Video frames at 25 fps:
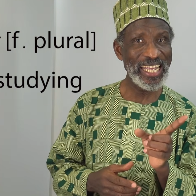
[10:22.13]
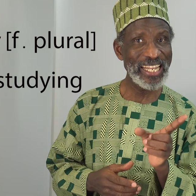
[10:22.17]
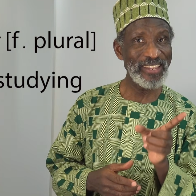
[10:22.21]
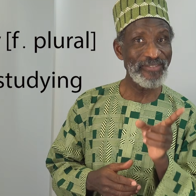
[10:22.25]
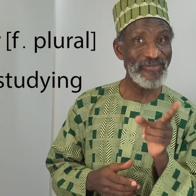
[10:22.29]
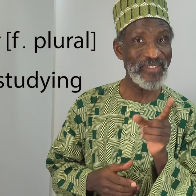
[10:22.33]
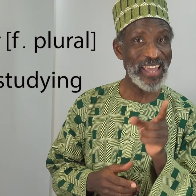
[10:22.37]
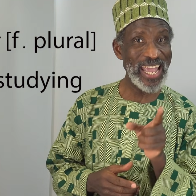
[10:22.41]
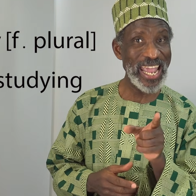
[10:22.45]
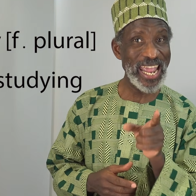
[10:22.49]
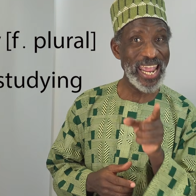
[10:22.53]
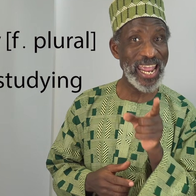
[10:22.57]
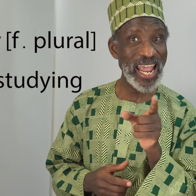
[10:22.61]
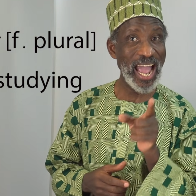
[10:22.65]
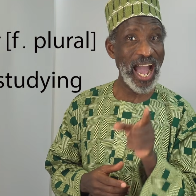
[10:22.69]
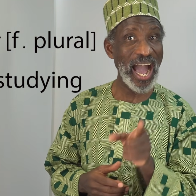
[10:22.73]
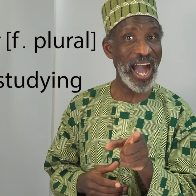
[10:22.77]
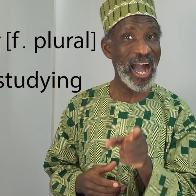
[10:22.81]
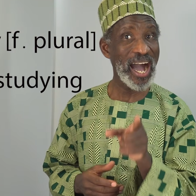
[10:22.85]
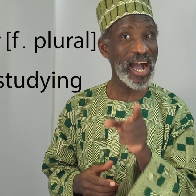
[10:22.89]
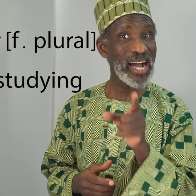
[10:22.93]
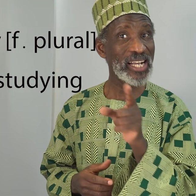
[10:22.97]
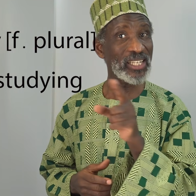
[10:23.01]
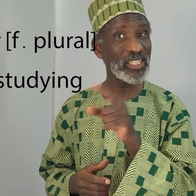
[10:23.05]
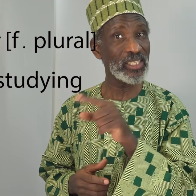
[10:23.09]
They
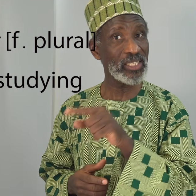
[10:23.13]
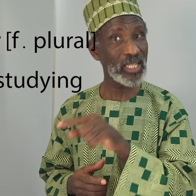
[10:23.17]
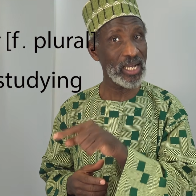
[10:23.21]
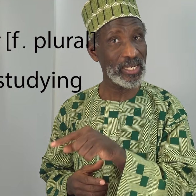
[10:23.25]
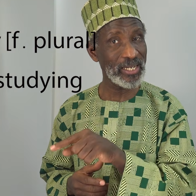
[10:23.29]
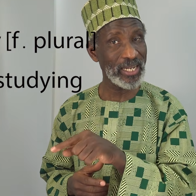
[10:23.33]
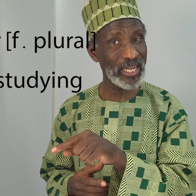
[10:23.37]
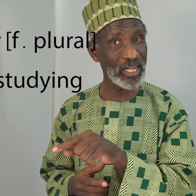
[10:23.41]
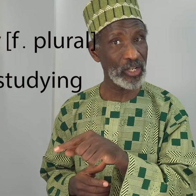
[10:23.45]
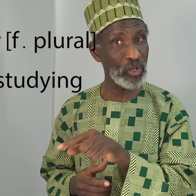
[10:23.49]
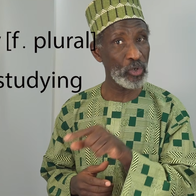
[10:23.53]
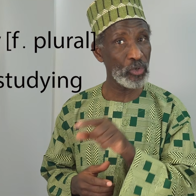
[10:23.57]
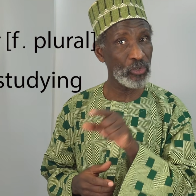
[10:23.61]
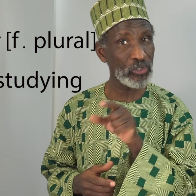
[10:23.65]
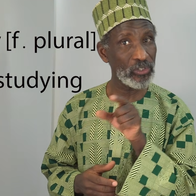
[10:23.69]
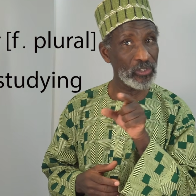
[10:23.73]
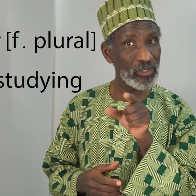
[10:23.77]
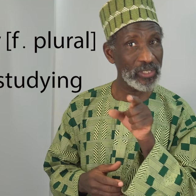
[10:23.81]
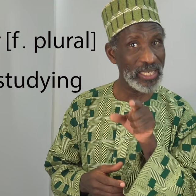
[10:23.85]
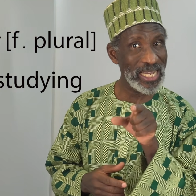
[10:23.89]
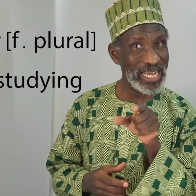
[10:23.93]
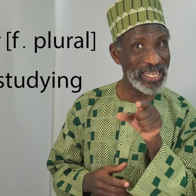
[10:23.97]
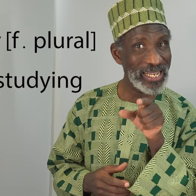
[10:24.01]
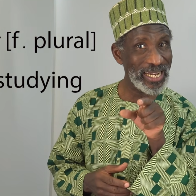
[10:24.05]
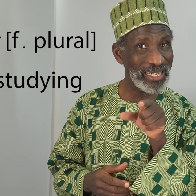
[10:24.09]
are studying. You
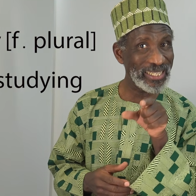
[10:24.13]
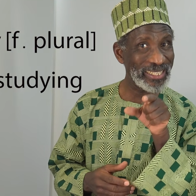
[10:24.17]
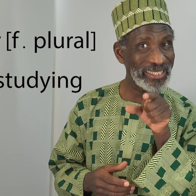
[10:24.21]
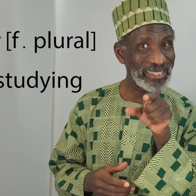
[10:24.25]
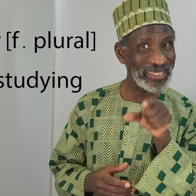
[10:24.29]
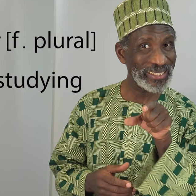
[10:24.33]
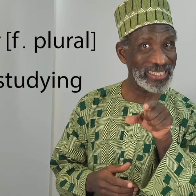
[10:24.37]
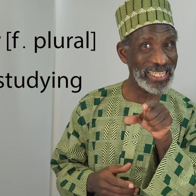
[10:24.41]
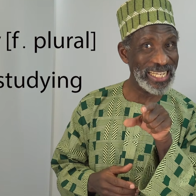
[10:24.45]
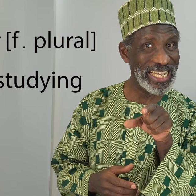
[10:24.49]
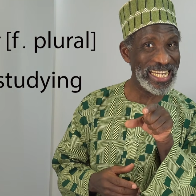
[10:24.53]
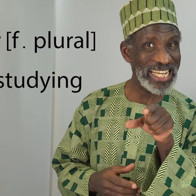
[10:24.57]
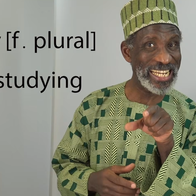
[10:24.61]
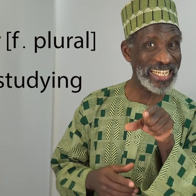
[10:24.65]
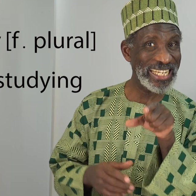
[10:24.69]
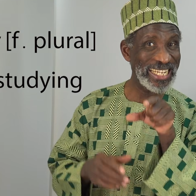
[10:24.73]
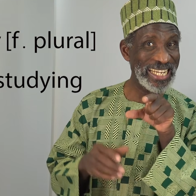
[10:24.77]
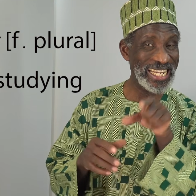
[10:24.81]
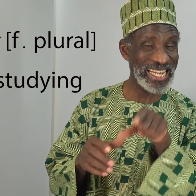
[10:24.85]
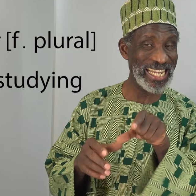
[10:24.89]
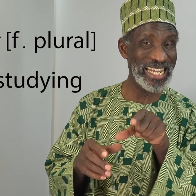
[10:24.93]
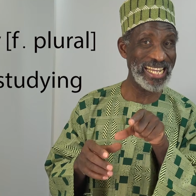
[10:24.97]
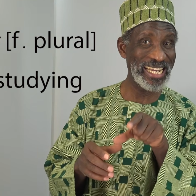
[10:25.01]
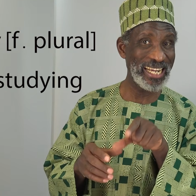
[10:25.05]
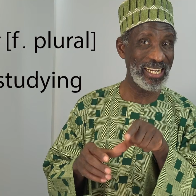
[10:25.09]
see that the saying
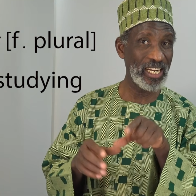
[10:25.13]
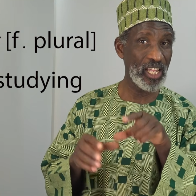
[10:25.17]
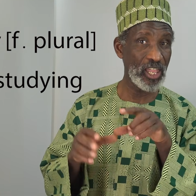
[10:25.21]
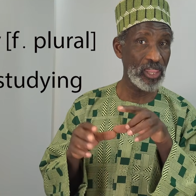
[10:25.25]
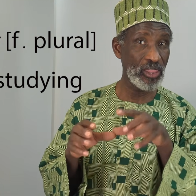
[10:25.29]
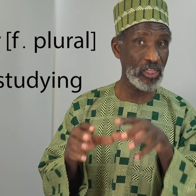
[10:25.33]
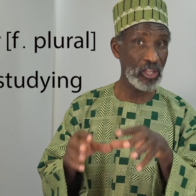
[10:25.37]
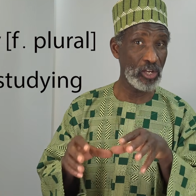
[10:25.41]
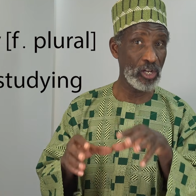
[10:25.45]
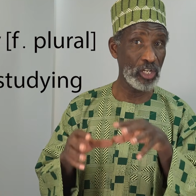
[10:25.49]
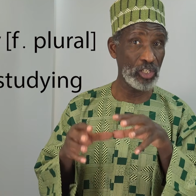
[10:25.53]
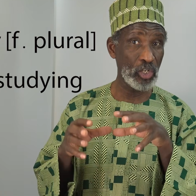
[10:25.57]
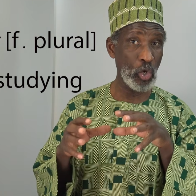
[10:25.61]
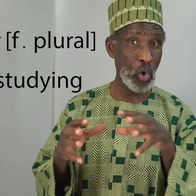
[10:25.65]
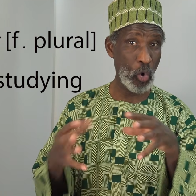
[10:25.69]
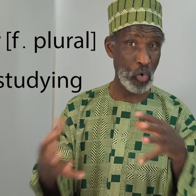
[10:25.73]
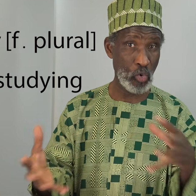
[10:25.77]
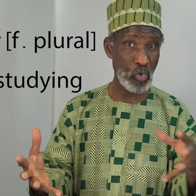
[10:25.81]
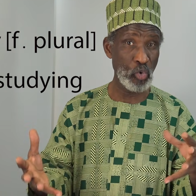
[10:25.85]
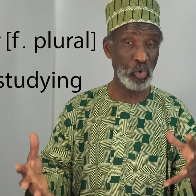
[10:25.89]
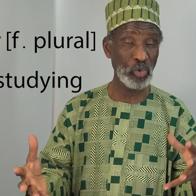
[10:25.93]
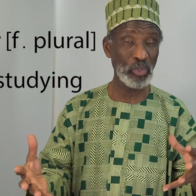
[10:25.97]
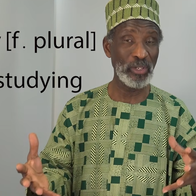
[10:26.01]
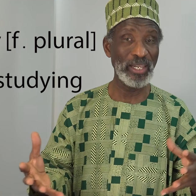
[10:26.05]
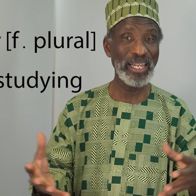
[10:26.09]
here, the 3rd
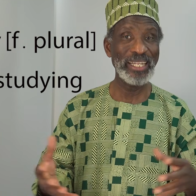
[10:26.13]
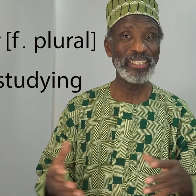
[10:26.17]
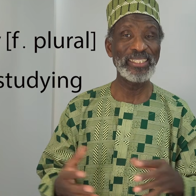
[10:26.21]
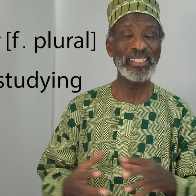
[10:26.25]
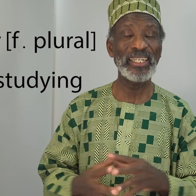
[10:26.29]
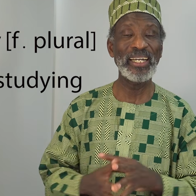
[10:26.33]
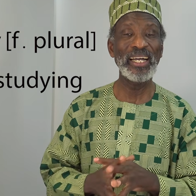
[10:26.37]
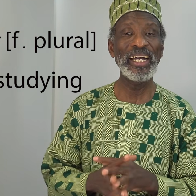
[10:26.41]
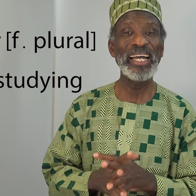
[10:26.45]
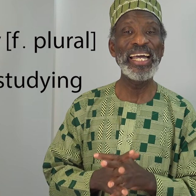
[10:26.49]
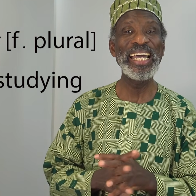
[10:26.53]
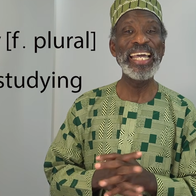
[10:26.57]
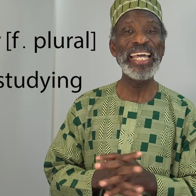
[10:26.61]
root letter